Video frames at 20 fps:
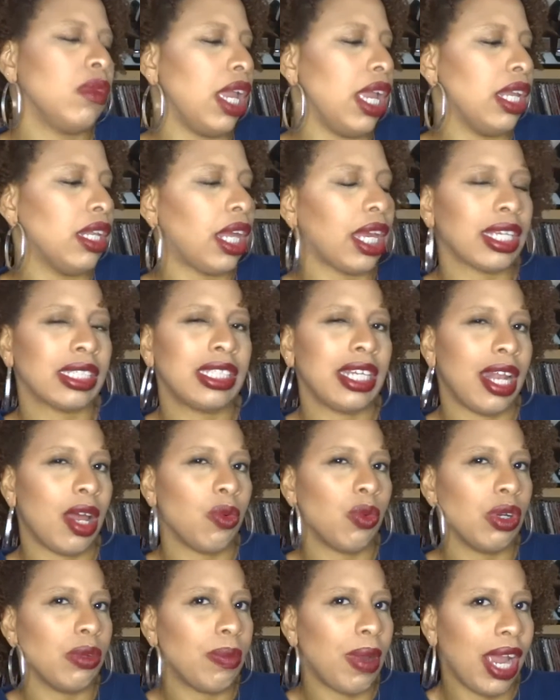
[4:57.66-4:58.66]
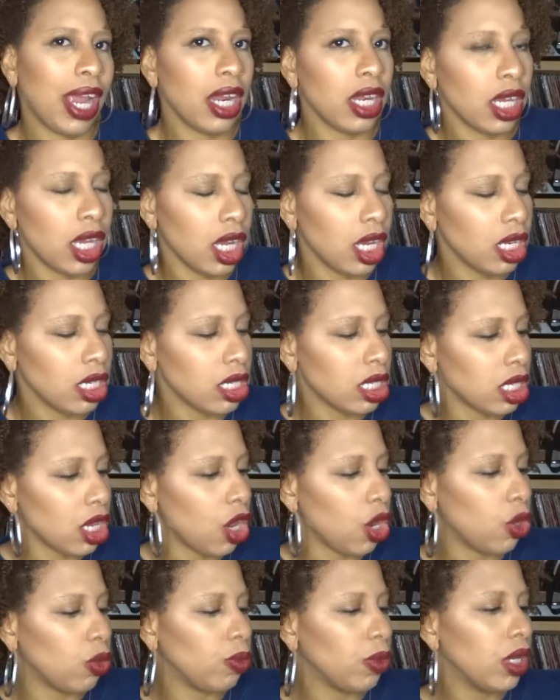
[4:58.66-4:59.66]
and like I said, I would buy it again. So
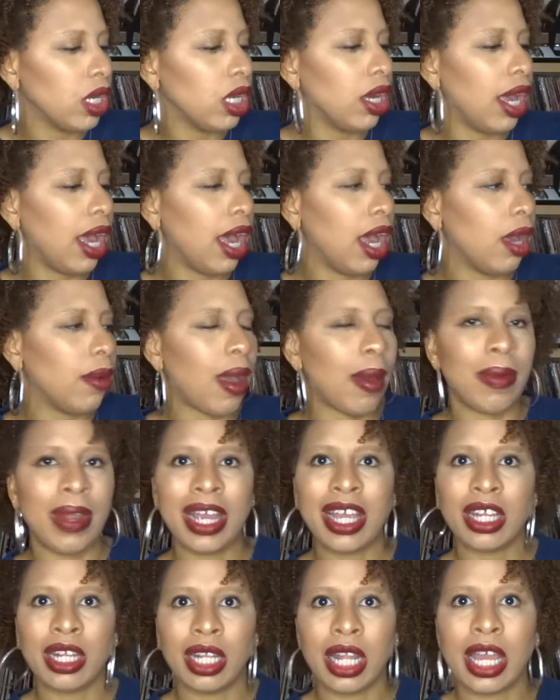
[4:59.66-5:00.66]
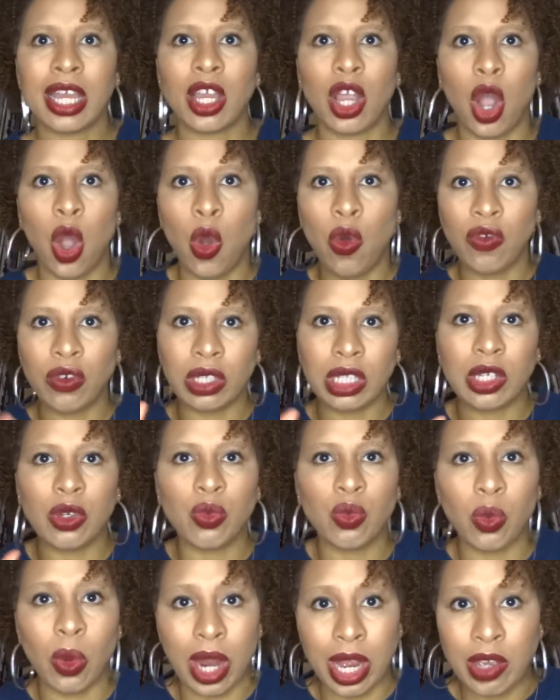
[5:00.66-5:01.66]
um, I'm not going to like
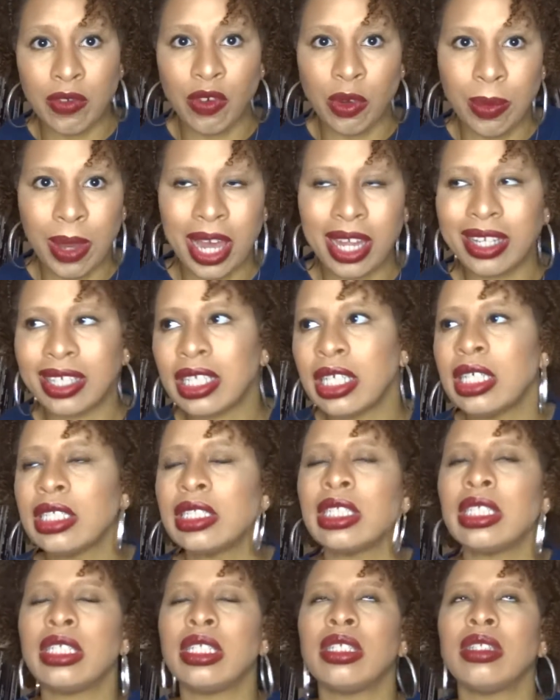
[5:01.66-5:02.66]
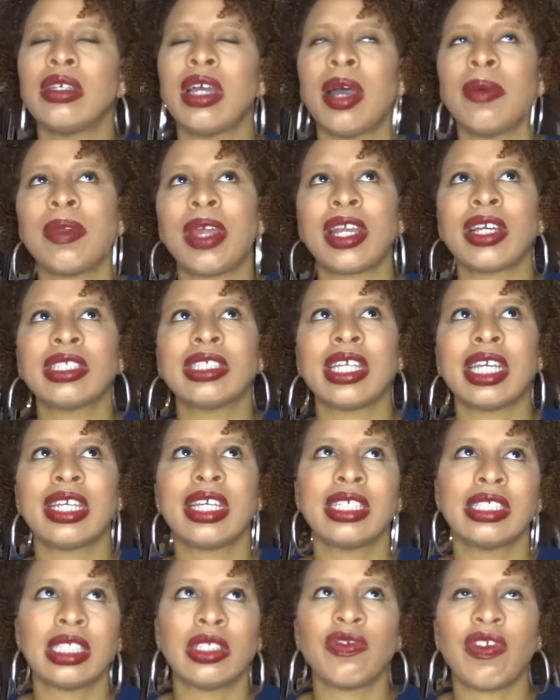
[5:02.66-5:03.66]
overly rave about it because it, I'm not going to say
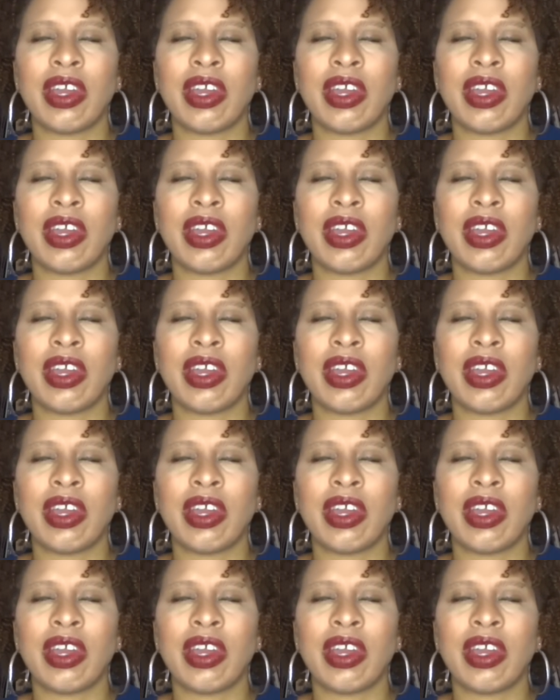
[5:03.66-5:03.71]
because it's